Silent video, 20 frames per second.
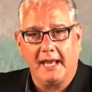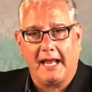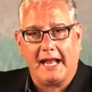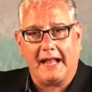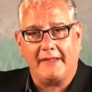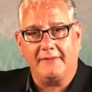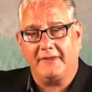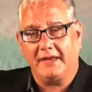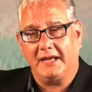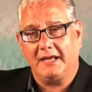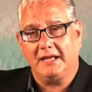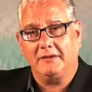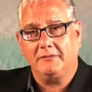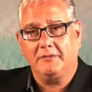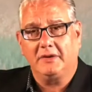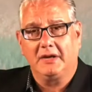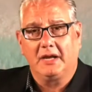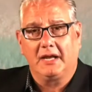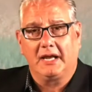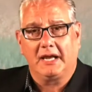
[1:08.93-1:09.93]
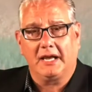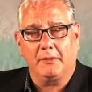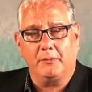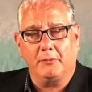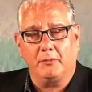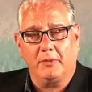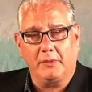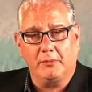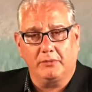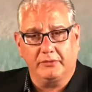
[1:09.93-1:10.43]
And then
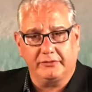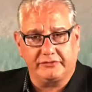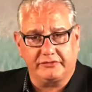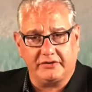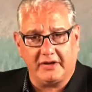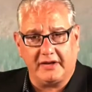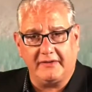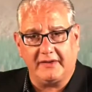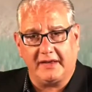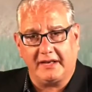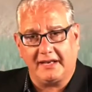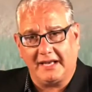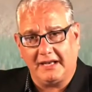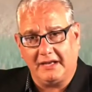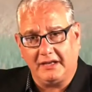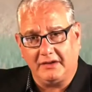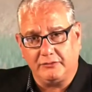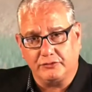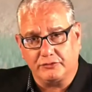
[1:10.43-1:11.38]
we will see that He